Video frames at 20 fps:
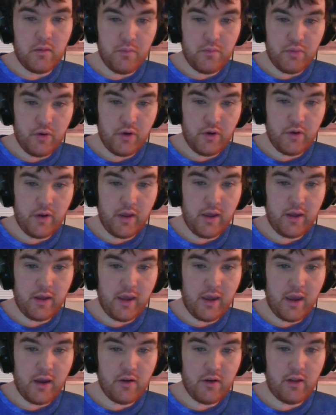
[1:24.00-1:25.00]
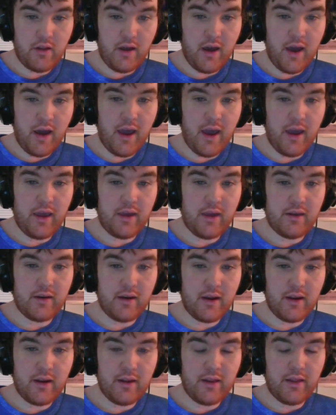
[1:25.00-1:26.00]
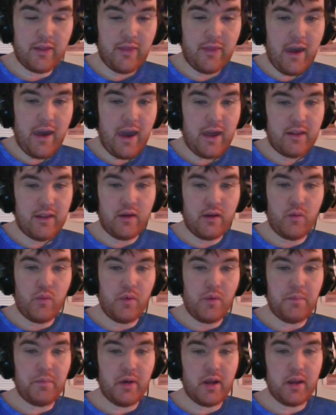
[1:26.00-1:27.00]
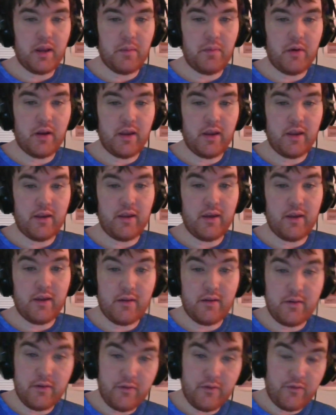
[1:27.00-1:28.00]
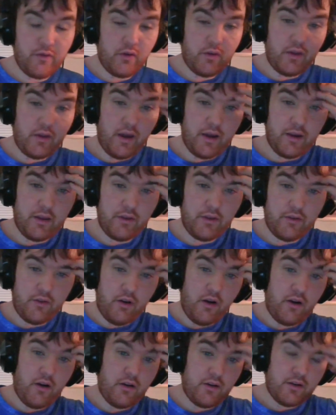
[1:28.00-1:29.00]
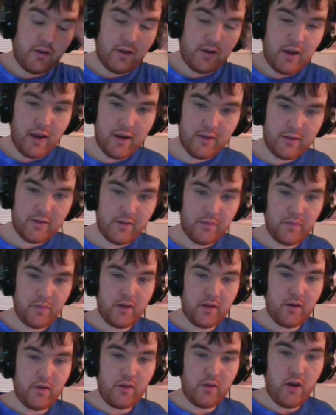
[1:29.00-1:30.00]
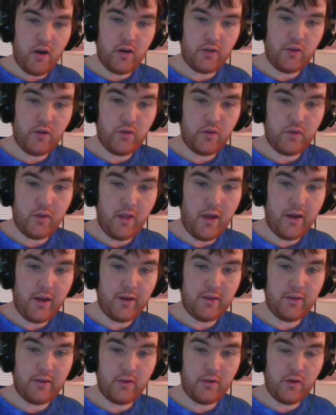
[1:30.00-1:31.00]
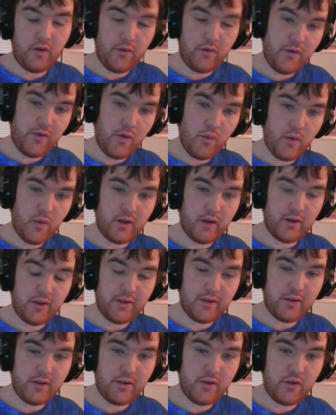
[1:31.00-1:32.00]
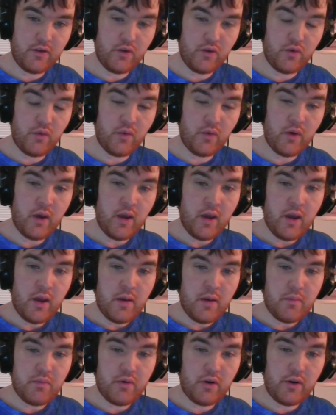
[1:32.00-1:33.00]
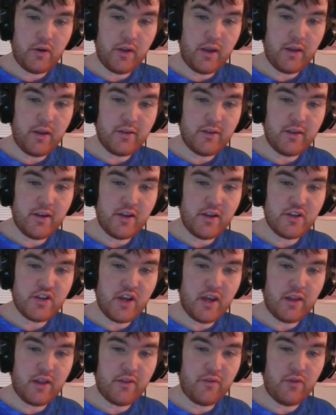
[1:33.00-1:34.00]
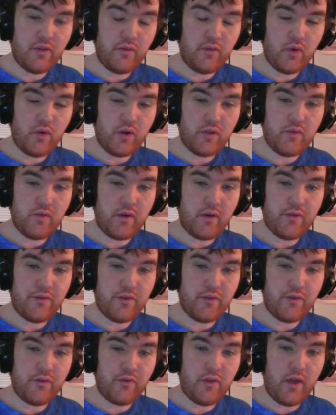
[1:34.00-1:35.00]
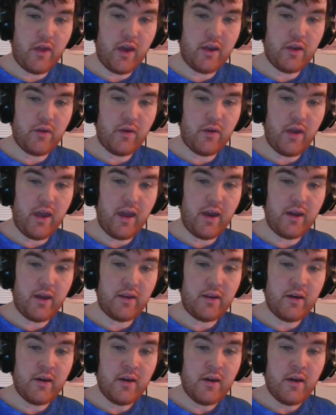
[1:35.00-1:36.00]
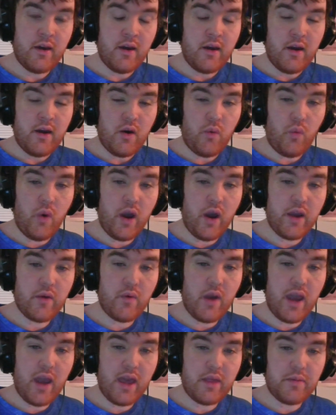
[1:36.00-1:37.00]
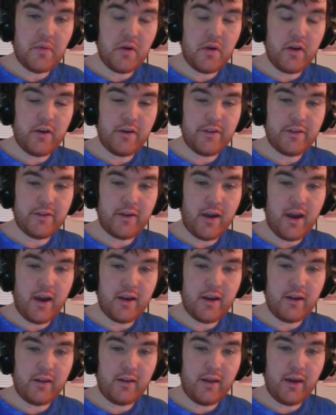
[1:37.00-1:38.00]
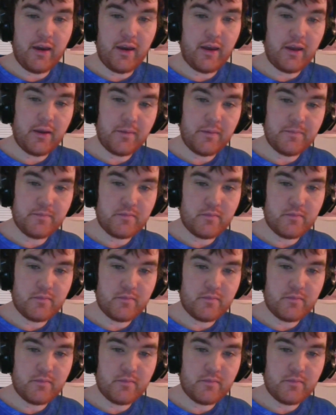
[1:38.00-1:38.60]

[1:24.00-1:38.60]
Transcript: Brony at Carol I. Kind of like that, like what Bunny Bunny did for Lightning Star, kind of something along those lines. So if you want to listen to Brony at C H S for the voice reference for that, you can. White Raspberry is kind of like